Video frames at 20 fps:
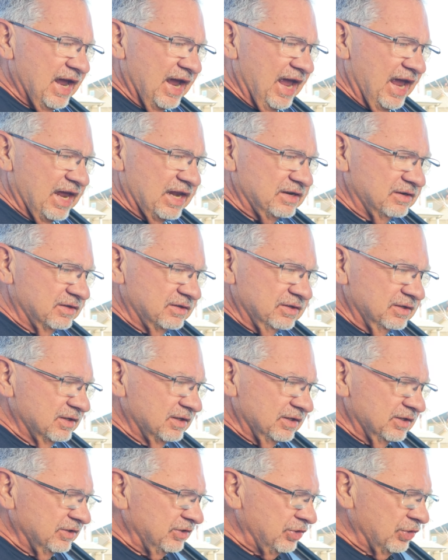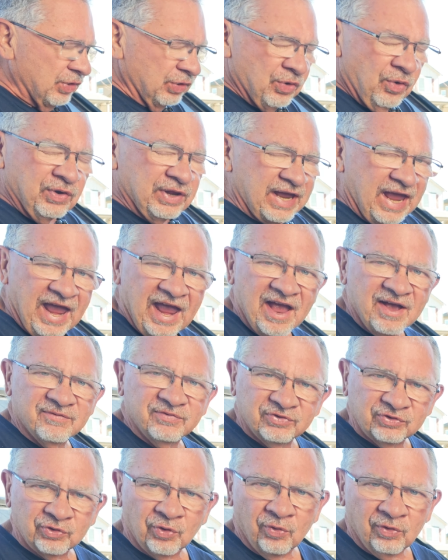and you can only
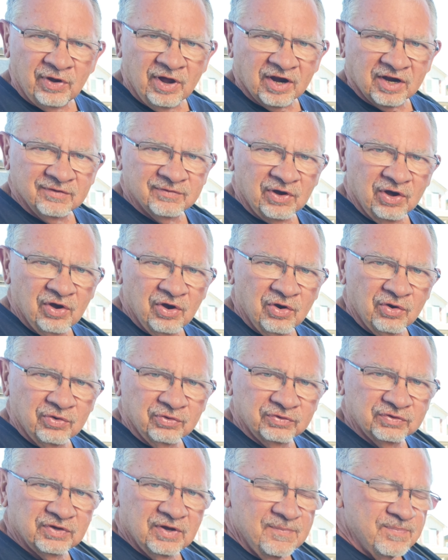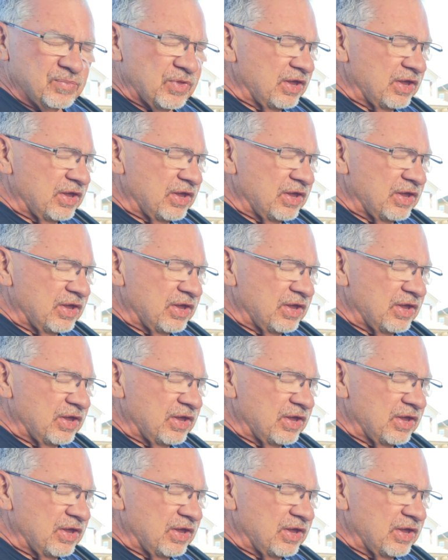have so long of a hose.